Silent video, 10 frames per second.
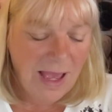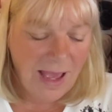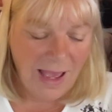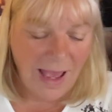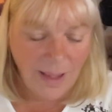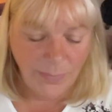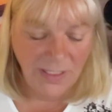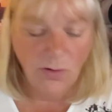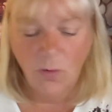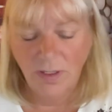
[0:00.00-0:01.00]

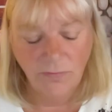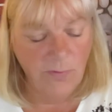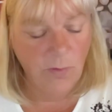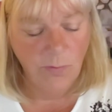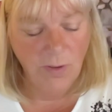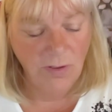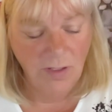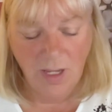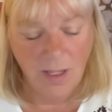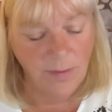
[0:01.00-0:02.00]
happy going
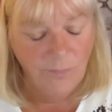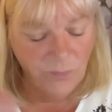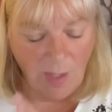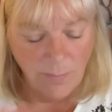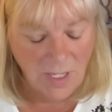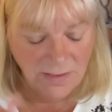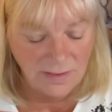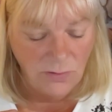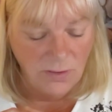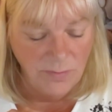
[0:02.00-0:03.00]
forward? Am I
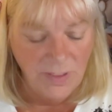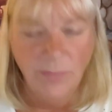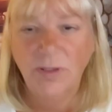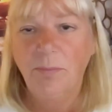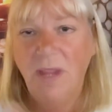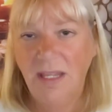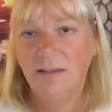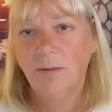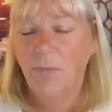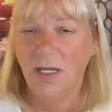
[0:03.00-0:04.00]
still going to be able to
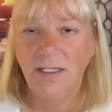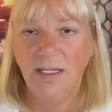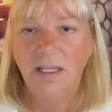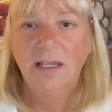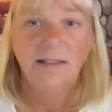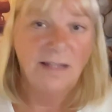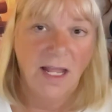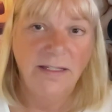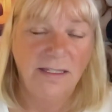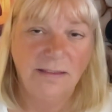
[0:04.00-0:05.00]
make the money that
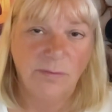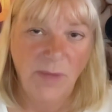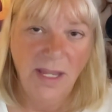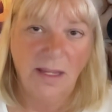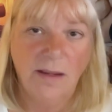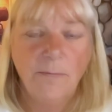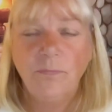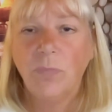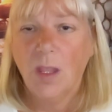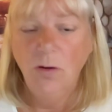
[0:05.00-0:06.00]
I need to make?
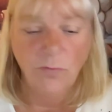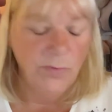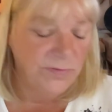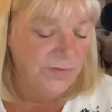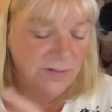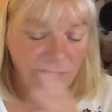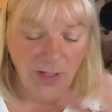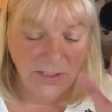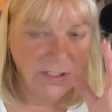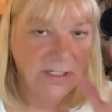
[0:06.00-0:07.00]
You know, with
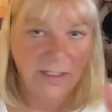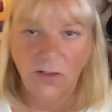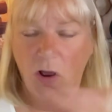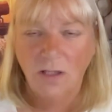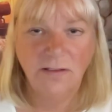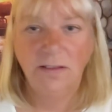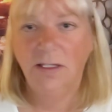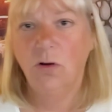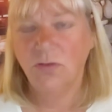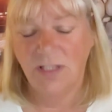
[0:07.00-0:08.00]
inflation, it constantly
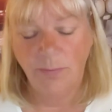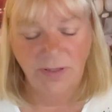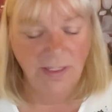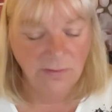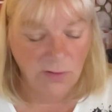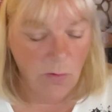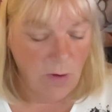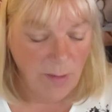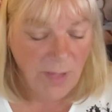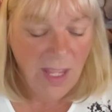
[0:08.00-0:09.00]
goes up, things go
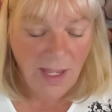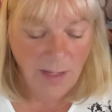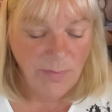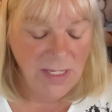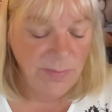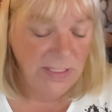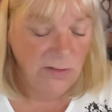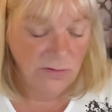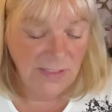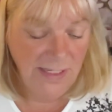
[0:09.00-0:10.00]
up, and maybe
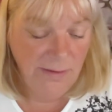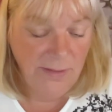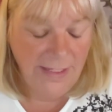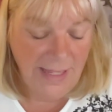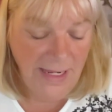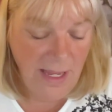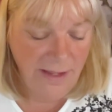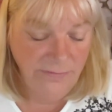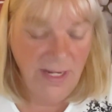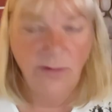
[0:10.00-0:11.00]
you're saying like, hey, I
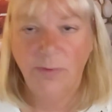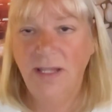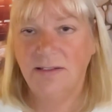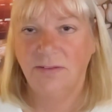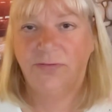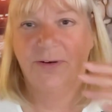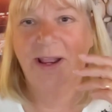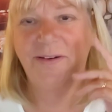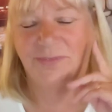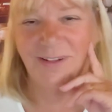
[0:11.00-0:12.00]
haven't had a raise in
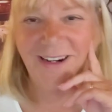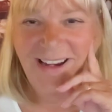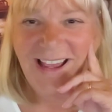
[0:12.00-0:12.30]
forever,